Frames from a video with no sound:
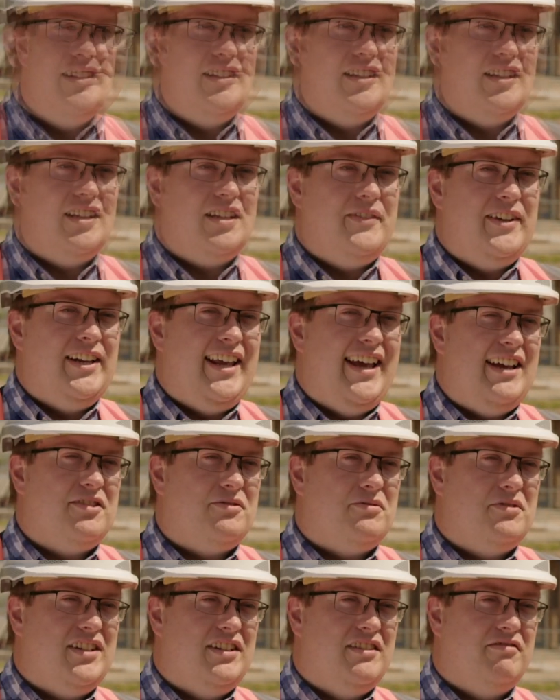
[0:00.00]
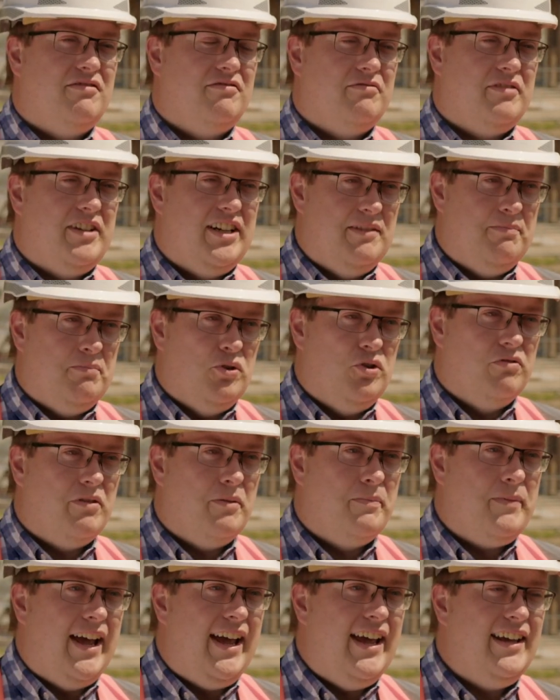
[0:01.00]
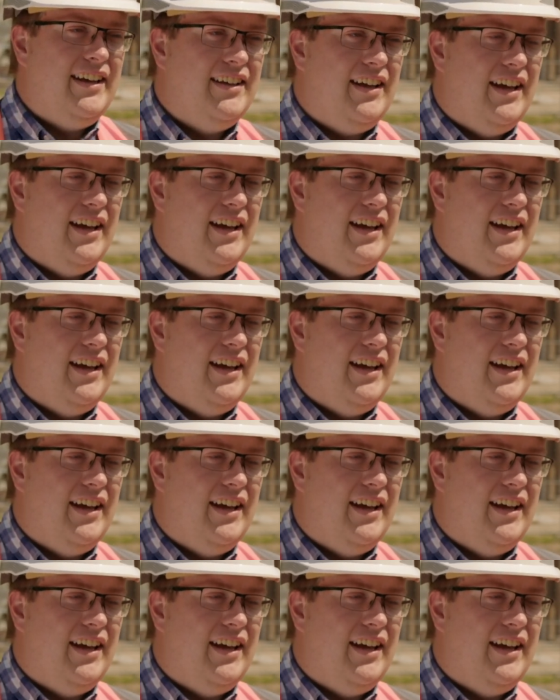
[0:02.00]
The Camellia House was in really poor repair,